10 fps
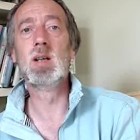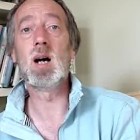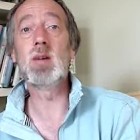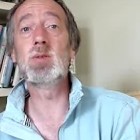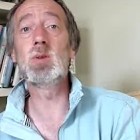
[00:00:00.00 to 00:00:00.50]

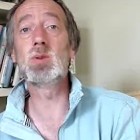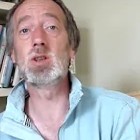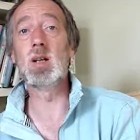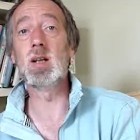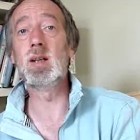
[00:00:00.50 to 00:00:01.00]

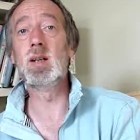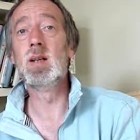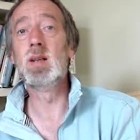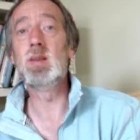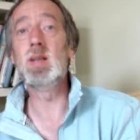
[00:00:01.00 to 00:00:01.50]
Unfortunately,
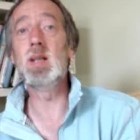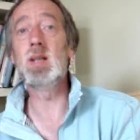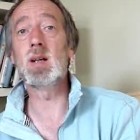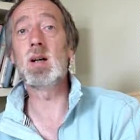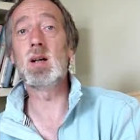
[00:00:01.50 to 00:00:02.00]

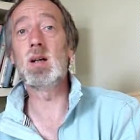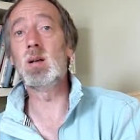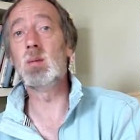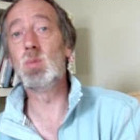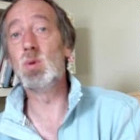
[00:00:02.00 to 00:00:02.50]
neither
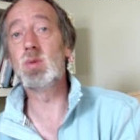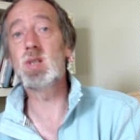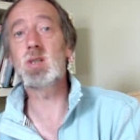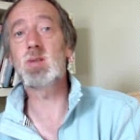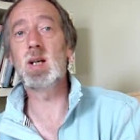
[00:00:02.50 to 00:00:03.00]
are more
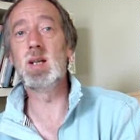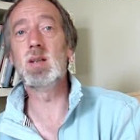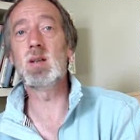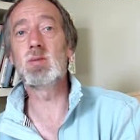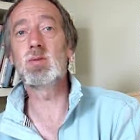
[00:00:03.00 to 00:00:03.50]

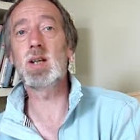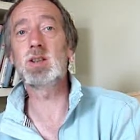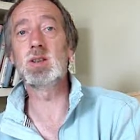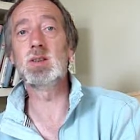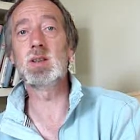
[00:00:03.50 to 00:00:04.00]
restrained,
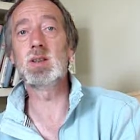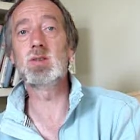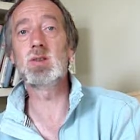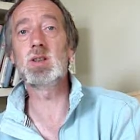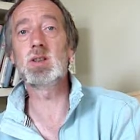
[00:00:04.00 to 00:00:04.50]
old-fashioned and
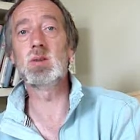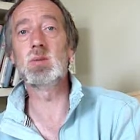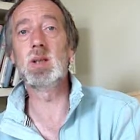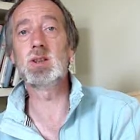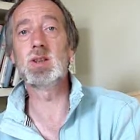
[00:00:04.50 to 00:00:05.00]
traditional
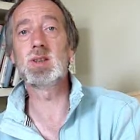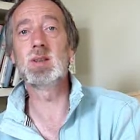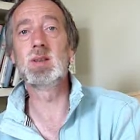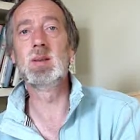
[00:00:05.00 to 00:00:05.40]
measures.